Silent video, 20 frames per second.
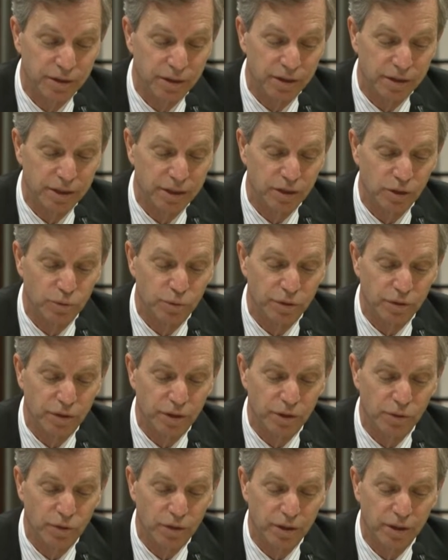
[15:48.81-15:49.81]
that deal with
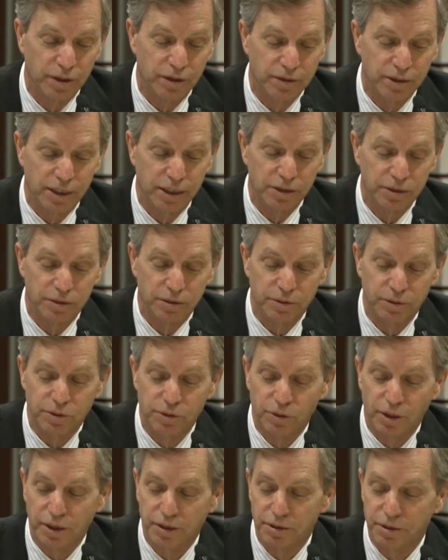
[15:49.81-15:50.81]
the organizational
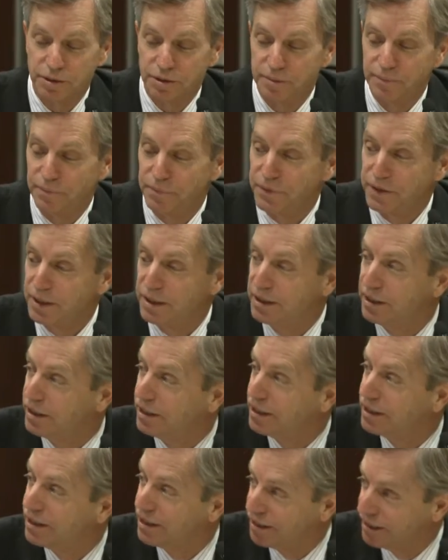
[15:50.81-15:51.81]
structure.
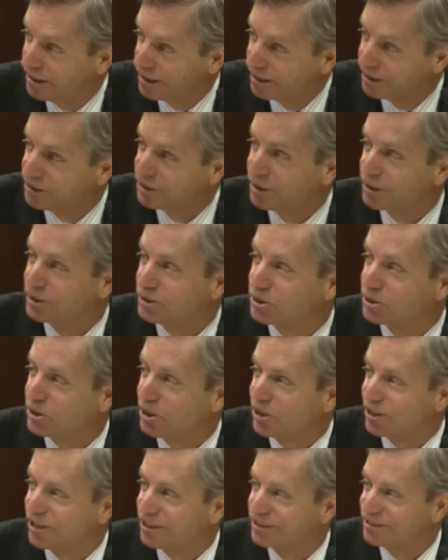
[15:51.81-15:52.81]
And Judge
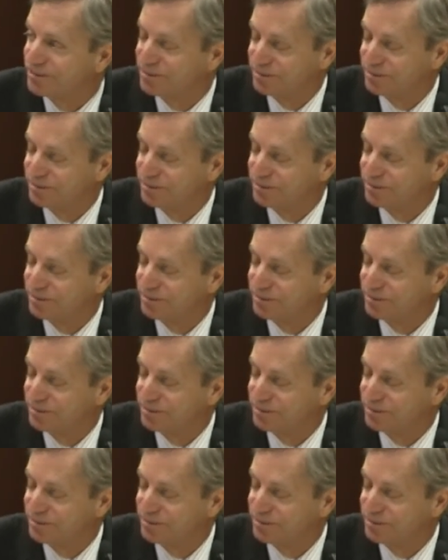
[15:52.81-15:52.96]
Jar.